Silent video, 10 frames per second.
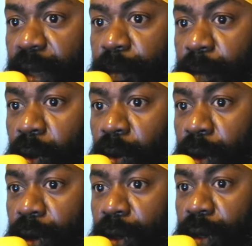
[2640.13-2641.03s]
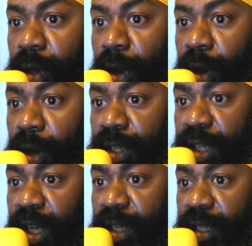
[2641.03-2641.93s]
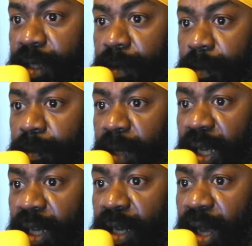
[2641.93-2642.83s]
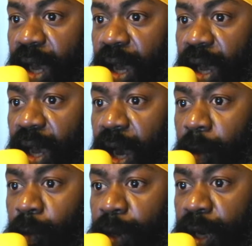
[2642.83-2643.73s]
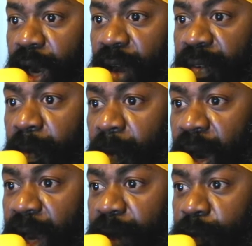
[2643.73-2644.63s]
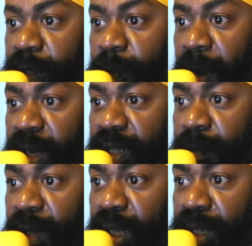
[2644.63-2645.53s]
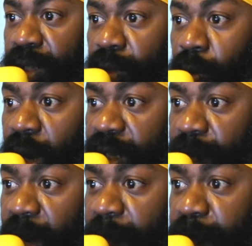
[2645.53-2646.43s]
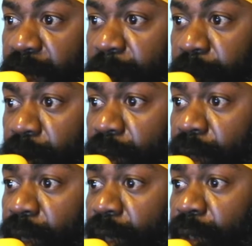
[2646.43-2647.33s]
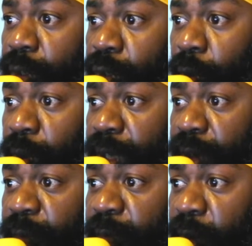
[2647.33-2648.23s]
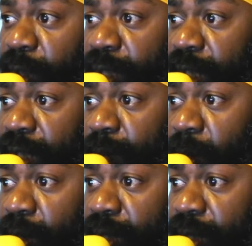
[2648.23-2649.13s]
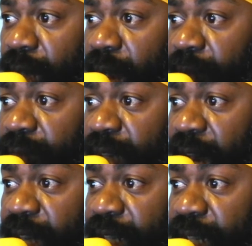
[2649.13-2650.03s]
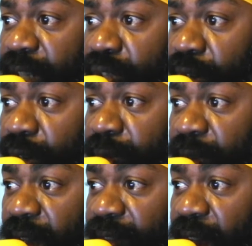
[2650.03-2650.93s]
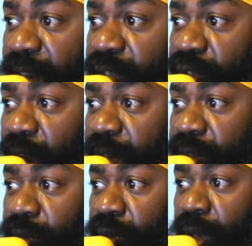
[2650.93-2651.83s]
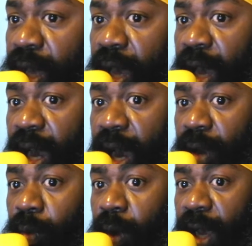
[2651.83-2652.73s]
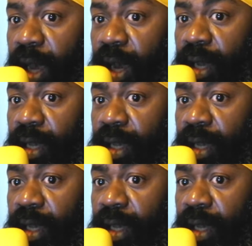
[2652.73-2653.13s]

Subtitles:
more urgent, being aware of my responsibility towards my people, during the first 6 months of 1935, I tried to acquire